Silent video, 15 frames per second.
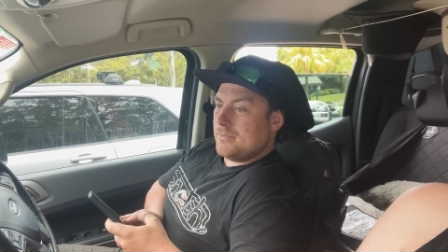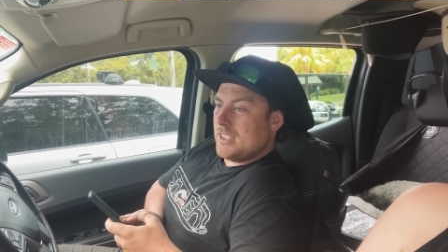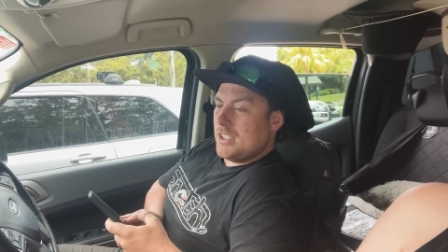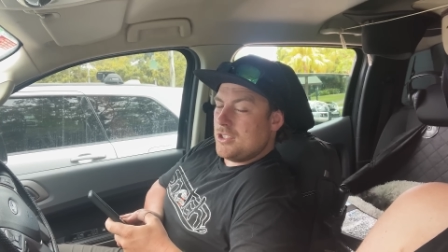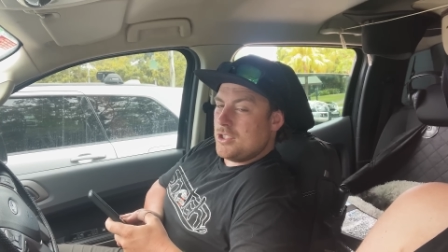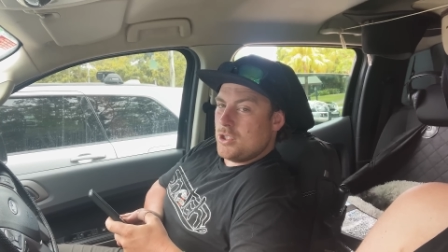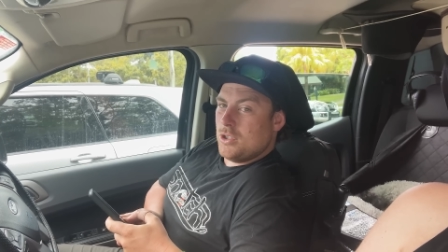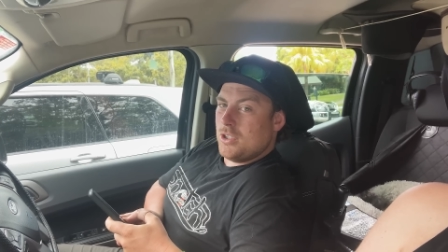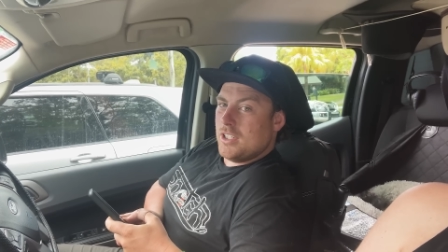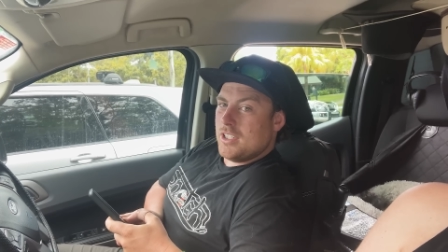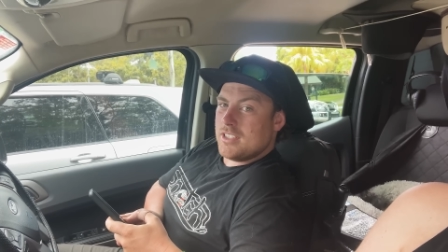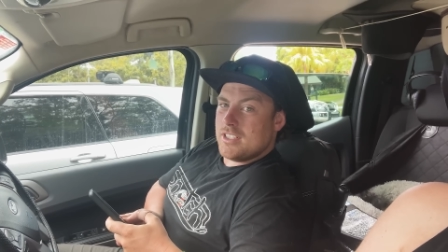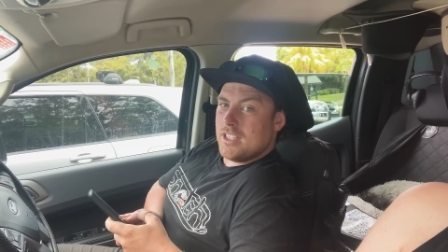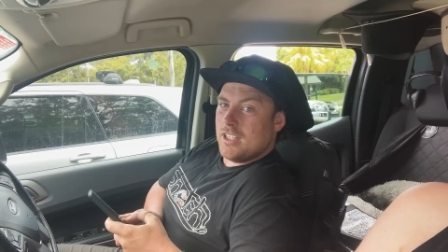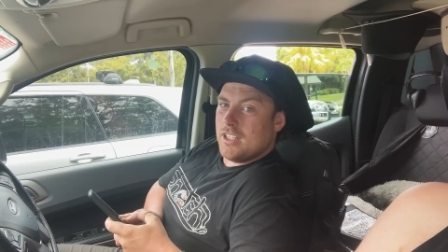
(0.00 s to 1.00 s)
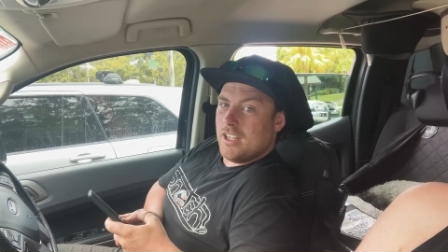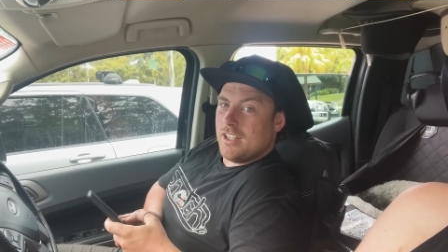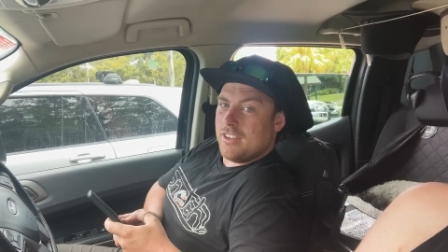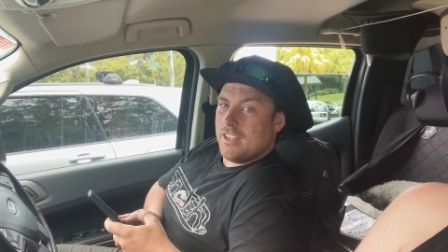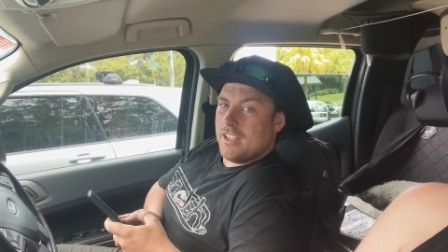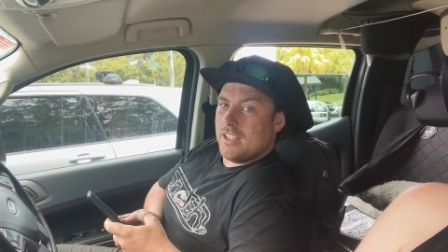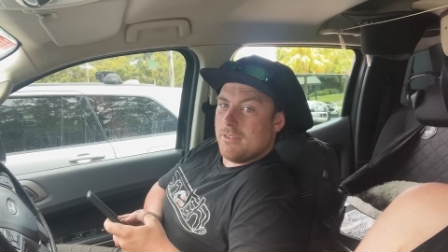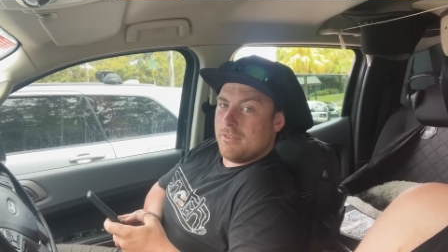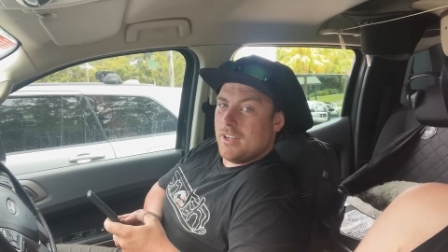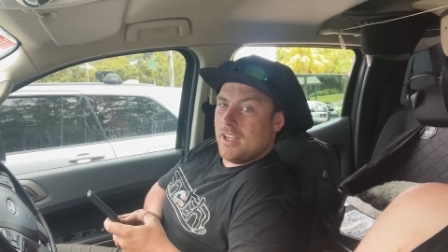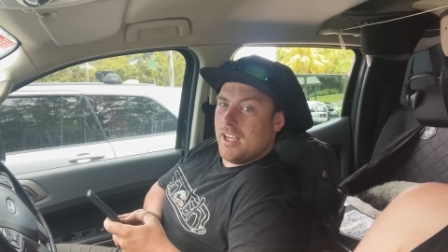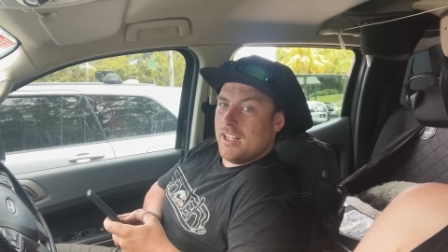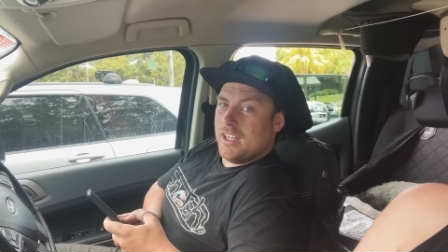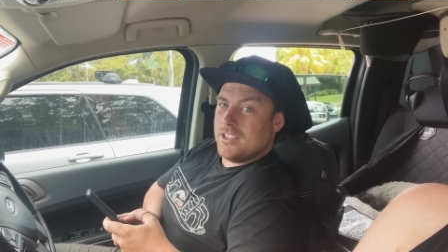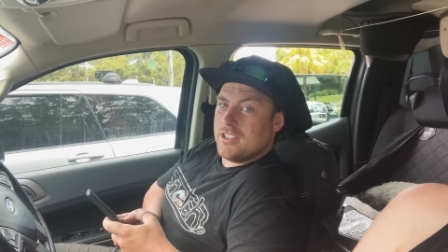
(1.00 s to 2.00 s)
sugar, so I think if I ate a